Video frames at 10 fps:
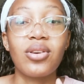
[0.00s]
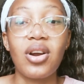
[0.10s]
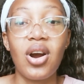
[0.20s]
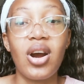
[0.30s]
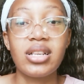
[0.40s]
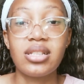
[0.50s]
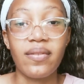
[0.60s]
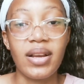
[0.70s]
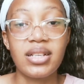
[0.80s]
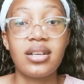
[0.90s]
cards, your
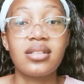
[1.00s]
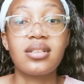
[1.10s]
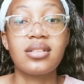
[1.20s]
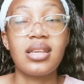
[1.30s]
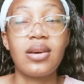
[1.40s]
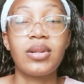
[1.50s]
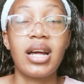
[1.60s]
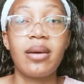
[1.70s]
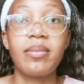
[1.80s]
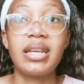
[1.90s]
flashcards, because they will
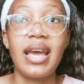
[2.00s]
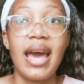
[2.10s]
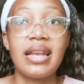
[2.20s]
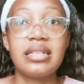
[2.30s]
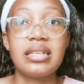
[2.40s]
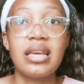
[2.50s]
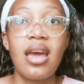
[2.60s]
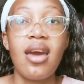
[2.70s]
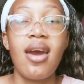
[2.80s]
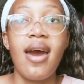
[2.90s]
come in handy.
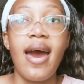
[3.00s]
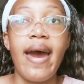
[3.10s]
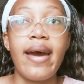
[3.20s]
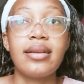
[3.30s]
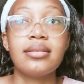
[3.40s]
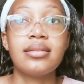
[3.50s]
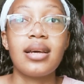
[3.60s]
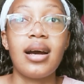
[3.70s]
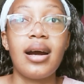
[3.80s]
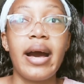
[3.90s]

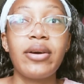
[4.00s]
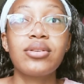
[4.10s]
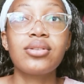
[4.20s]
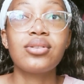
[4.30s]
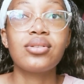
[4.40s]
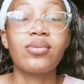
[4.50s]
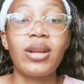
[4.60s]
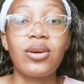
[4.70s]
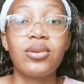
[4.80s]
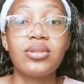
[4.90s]
And I also use what
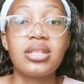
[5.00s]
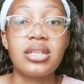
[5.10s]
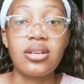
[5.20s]
I call Z